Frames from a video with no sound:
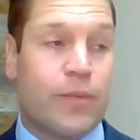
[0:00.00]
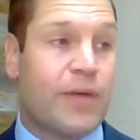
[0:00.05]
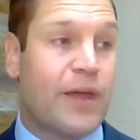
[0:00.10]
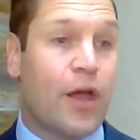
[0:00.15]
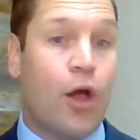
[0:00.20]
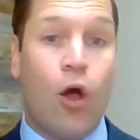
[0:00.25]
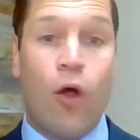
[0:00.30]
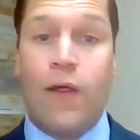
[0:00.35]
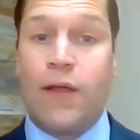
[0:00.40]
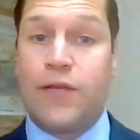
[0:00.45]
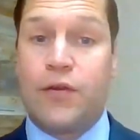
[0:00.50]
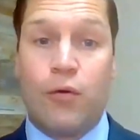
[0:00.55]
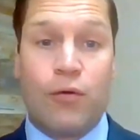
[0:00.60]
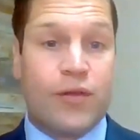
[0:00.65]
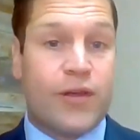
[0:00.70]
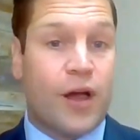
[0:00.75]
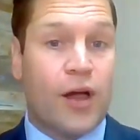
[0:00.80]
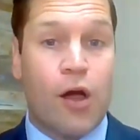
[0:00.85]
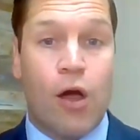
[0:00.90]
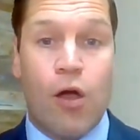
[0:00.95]
I'm saying, oh, let's go
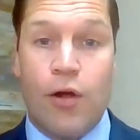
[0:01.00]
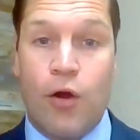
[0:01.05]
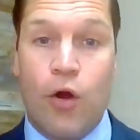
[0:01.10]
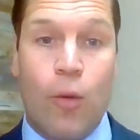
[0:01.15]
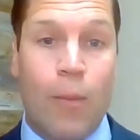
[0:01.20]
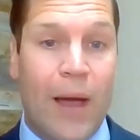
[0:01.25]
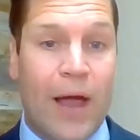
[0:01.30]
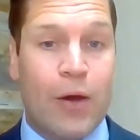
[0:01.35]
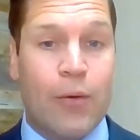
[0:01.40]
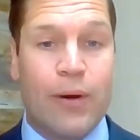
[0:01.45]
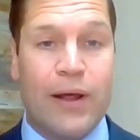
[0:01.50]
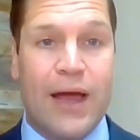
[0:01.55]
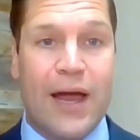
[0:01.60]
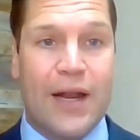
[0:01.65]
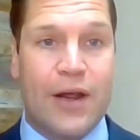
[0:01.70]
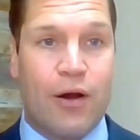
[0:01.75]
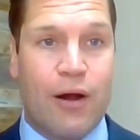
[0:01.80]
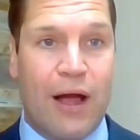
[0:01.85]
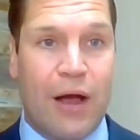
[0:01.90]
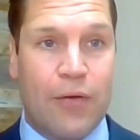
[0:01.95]
suck all your home equity out
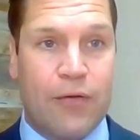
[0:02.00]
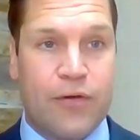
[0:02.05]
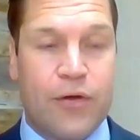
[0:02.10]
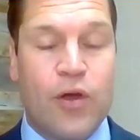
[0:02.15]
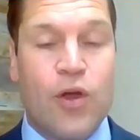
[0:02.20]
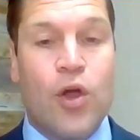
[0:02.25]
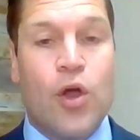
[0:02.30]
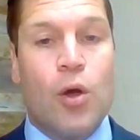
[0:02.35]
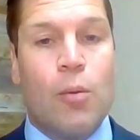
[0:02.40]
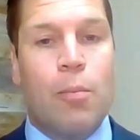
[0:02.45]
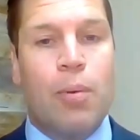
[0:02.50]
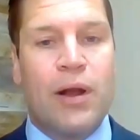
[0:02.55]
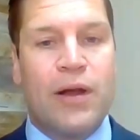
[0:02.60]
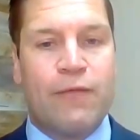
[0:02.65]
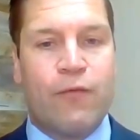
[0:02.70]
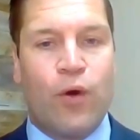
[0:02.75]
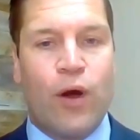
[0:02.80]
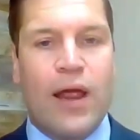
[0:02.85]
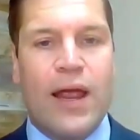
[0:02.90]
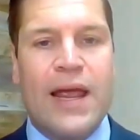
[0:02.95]
of your house. But
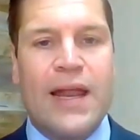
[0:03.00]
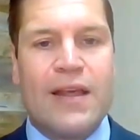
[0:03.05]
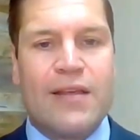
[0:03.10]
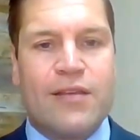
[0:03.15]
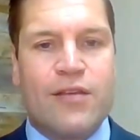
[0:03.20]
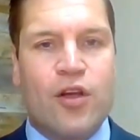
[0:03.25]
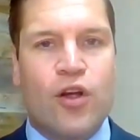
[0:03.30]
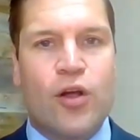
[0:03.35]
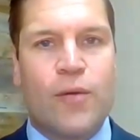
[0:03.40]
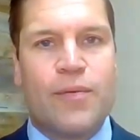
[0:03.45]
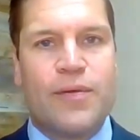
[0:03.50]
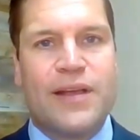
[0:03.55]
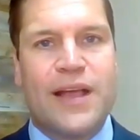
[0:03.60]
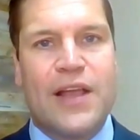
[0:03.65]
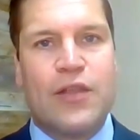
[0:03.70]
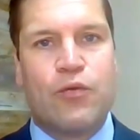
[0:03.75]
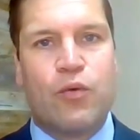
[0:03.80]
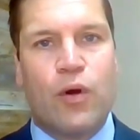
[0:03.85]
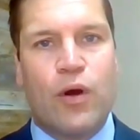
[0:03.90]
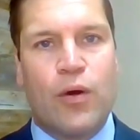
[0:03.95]
if we're in a
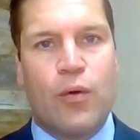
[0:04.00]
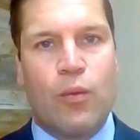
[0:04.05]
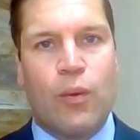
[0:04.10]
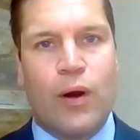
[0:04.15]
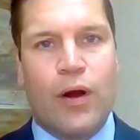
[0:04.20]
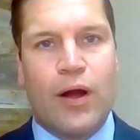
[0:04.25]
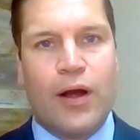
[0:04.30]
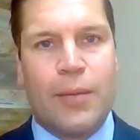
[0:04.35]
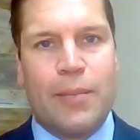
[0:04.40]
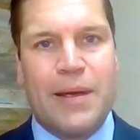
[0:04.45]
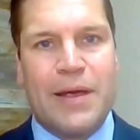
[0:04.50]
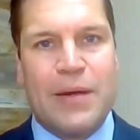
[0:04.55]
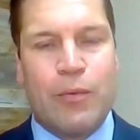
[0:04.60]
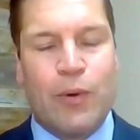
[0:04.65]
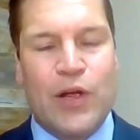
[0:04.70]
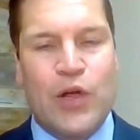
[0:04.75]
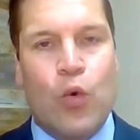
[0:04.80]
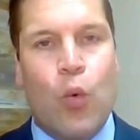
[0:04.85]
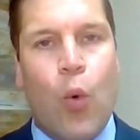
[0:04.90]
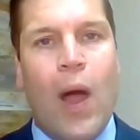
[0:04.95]
circumstance where we're going to be
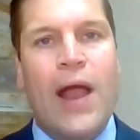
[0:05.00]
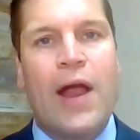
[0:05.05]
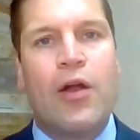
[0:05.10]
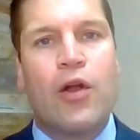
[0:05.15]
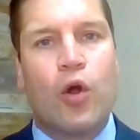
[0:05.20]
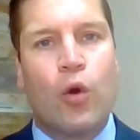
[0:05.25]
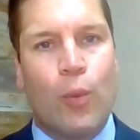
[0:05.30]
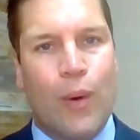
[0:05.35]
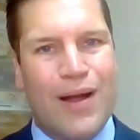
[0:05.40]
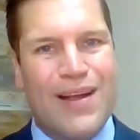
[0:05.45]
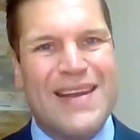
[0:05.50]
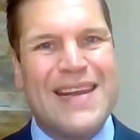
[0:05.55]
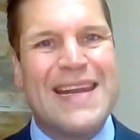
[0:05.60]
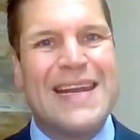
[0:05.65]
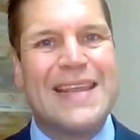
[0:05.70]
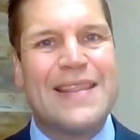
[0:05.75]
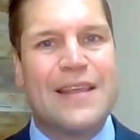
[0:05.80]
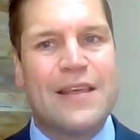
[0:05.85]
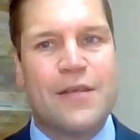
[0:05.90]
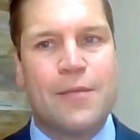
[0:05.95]
required or we're
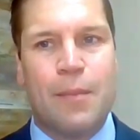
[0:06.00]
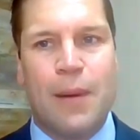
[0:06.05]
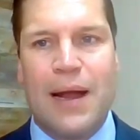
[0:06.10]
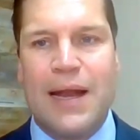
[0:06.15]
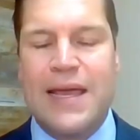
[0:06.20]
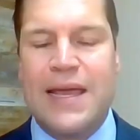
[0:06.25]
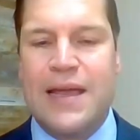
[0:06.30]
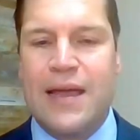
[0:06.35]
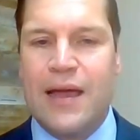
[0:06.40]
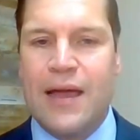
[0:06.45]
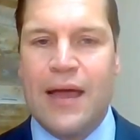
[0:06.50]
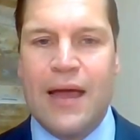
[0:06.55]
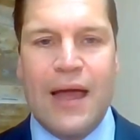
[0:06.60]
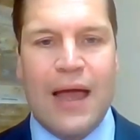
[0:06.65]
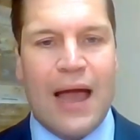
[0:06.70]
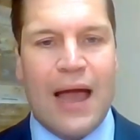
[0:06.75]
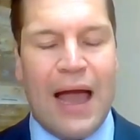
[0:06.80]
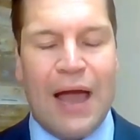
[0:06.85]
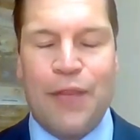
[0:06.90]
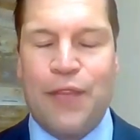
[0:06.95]
needing this money,
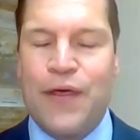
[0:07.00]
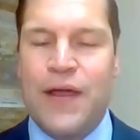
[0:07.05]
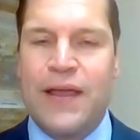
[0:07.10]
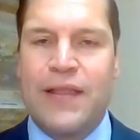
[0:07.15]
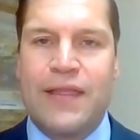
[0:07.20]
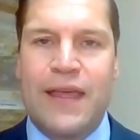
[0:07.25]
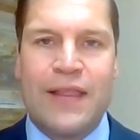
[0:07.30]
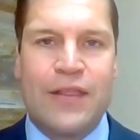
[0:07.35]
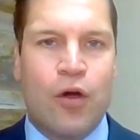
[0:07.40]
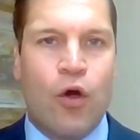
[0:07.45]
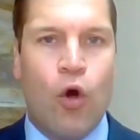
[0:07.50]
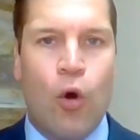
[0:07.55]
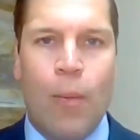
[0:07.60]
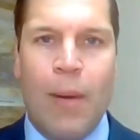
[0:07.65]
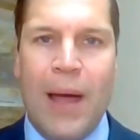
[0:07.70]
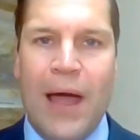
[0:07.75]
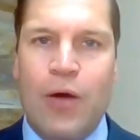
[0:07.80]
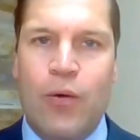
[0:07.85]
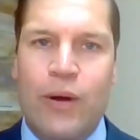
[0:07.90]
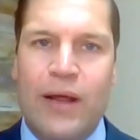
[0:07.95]
I think that the
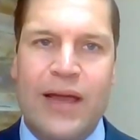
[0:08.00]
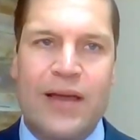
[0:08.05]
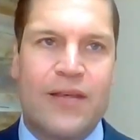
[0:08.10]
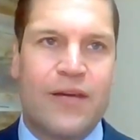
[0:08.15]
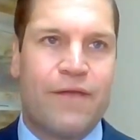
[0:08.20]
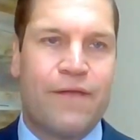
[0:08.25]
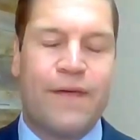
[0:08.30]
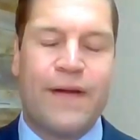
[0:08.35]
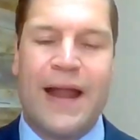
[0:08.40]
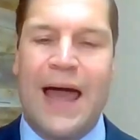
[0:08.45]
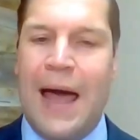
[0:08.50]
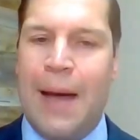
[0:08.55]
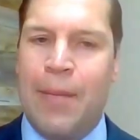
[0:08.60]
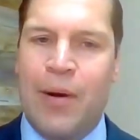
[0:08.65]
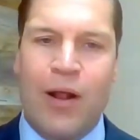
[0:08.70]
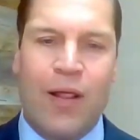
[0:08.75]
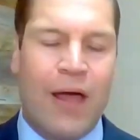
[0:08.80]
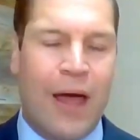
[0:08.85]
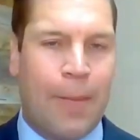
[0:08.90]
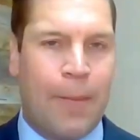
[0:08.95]
home equity is a
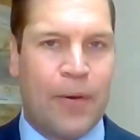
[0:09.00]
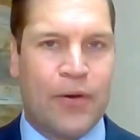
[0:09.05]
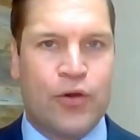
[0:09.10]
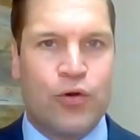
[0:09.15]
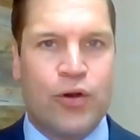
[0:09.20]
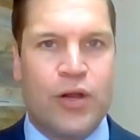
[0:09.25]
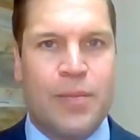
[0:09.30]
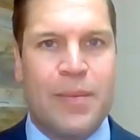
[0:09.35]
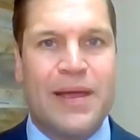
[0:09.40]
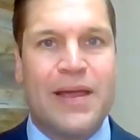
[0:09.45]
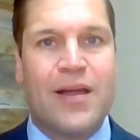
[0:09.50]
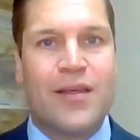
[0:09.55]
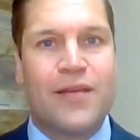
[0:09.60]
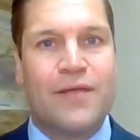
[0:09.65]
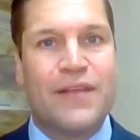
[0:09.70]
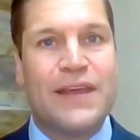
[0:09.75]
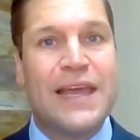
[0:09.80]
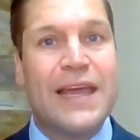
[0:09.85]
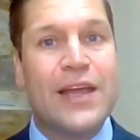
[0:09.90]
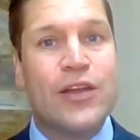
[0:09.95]
phenomenal opportunity because
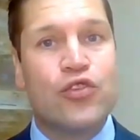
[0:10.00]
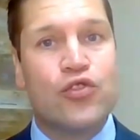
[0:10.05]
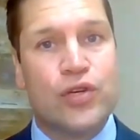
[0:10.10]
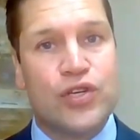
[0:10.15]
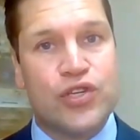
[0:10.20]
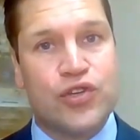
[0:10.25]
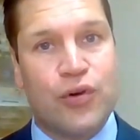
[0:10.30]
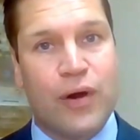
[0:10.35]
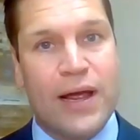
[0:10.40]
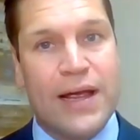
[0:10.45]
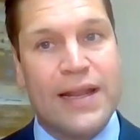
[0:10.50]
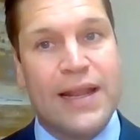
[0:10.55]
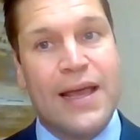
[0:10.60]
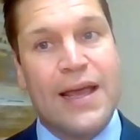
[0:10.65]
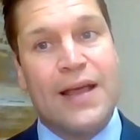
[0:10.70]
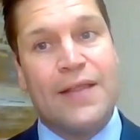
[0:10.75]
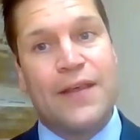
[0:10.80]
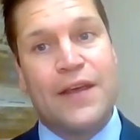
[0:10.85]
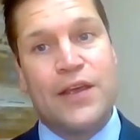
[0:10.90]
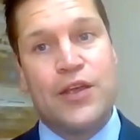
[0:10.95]
of the interest rate
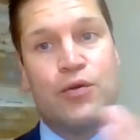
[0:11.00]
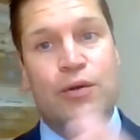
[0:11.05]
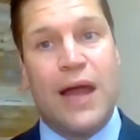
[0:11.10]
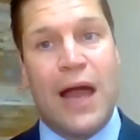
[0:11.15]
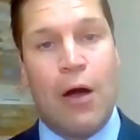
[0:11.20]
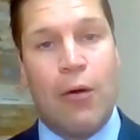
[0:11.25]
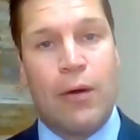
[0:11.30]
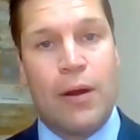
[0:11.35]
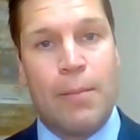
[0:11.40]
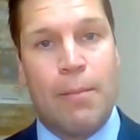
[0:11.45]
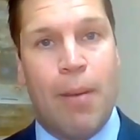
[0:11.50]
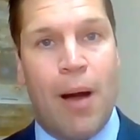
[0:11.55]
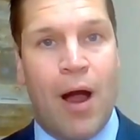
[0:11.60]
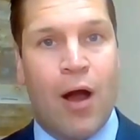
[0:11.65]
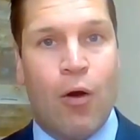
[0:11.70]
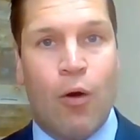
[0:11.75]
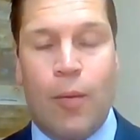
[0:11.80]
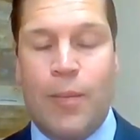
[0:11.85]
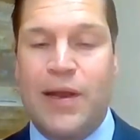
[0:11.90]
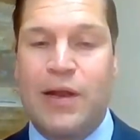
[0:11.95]
that you now can
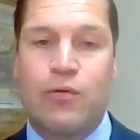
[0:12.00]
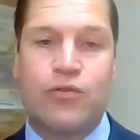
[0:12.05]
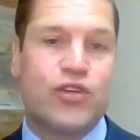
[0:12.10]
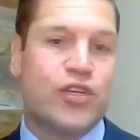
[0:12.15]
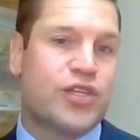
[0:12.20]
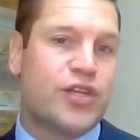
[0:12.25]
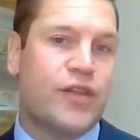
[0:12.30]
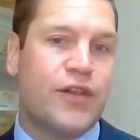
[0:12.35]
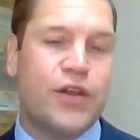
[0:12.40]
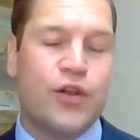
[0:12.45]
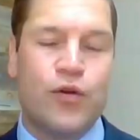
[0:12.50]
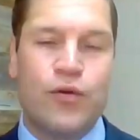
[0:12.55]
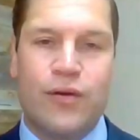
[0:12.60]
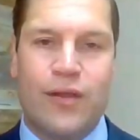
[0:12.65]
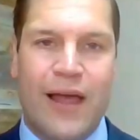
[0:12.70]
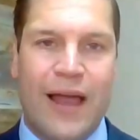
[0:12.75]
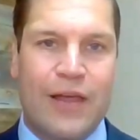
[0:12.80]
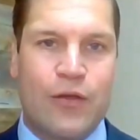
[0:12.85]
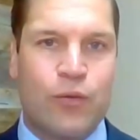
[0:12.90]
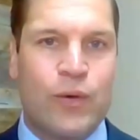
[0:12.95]
borrow. I mean, it was just in the
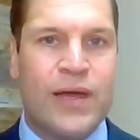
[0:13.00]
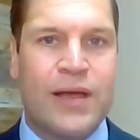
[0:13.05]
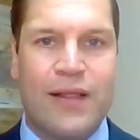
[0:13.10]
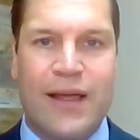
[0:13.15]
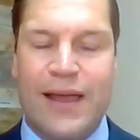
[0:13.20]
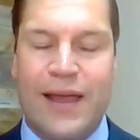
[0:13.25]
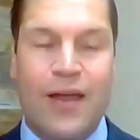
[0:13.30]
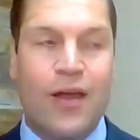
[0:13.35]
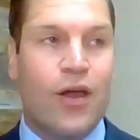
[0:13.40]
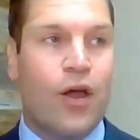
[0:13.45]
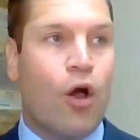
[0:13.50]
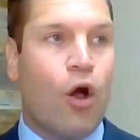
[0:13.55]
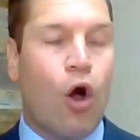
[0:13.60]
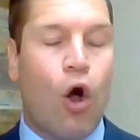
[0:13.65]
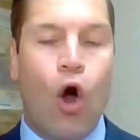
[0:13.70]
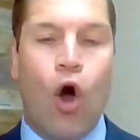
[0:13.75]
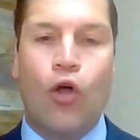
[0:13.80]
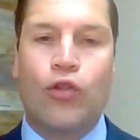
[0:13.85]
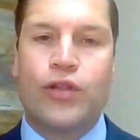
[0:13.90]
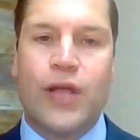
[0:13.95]
news last week, like
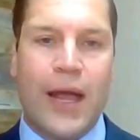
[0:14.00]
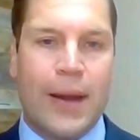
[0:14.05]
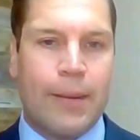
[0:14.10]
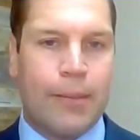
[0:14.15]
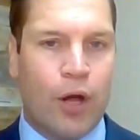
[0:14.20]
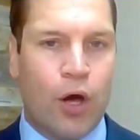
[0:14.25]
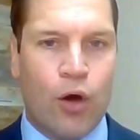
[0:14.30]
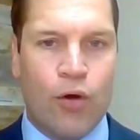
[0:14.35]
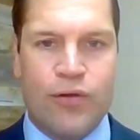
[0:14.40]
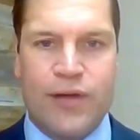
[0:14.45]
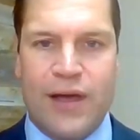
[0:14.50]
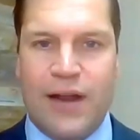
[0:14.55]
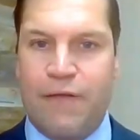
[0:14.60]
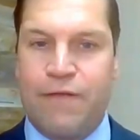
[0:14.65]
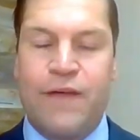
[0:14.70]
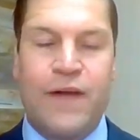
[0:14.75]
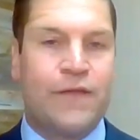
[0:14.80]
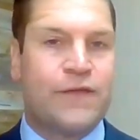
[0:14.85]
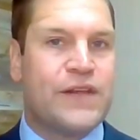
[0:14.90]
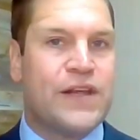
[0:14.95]
all-time lows on a
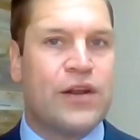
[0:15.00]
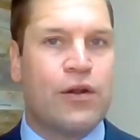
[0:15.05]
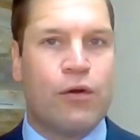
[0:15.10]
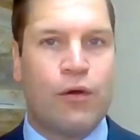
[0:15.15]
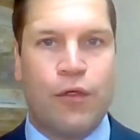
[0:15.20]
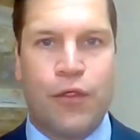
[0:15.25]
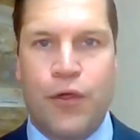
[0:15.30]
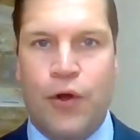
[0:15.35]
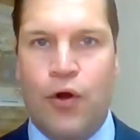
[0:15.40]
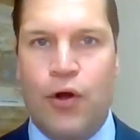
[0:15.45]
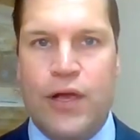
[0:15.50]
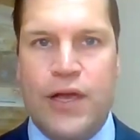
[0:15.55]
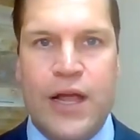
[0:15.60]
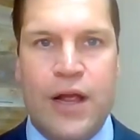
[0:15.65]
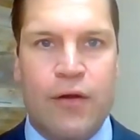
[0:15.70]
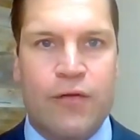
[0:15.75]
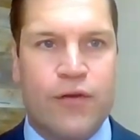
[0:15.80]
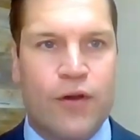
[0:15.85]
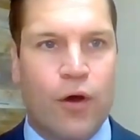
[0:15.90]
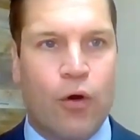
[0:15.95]
15 or a 30
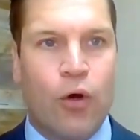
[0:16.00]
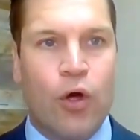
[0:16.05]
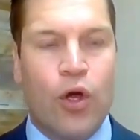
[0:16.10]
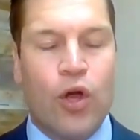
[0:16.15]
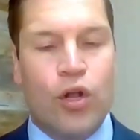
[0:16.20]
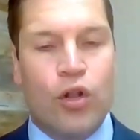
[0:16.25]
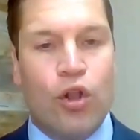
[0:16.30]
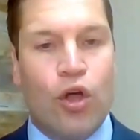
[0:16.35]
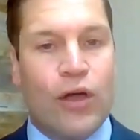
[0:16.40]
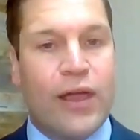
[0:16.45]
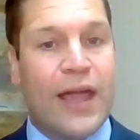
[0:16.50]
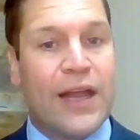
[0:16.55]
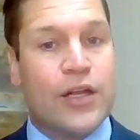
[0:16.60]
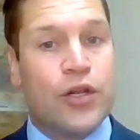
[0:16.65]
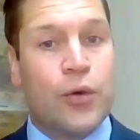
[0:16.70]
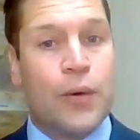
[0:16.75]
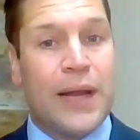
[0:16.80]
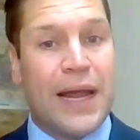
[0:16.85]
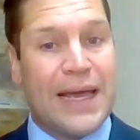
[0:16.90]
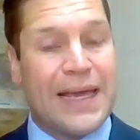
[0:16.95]
year. So look at
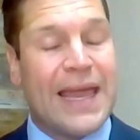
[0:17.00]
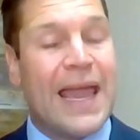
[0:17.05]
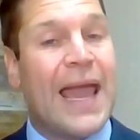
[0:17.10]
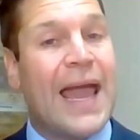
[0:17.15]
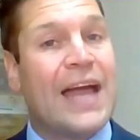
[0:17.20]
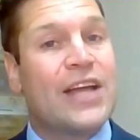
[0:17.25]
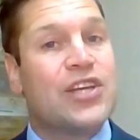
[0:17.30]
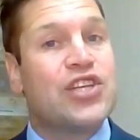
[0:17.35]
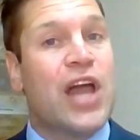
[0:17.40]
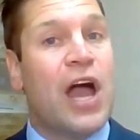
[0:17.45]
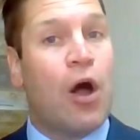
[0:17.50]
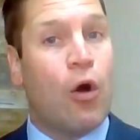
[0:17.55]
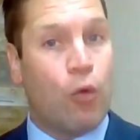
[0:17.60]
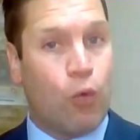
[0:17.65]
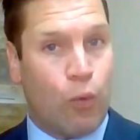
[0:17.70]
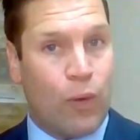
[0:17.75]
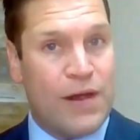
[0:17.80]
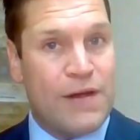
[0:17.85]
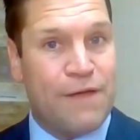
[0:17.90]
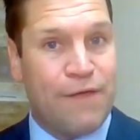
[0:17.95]
doing a cash out
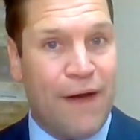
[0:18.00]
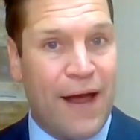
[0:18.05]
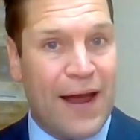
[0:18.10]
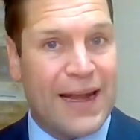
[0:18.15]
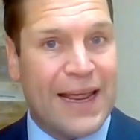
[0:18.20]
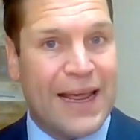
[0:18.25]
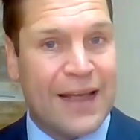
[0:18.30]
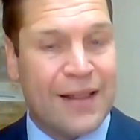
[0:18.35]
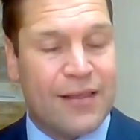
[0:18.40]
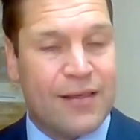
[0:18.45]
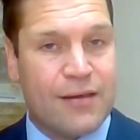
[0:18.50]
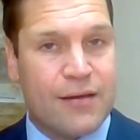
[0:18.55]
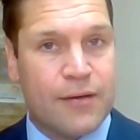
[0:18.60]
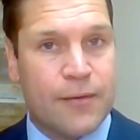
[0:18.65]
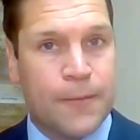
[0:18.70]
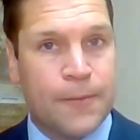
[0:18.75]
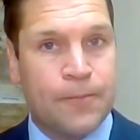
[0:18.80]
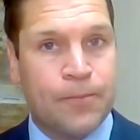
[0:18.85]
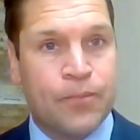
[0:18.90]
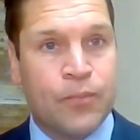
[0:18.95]
refinance.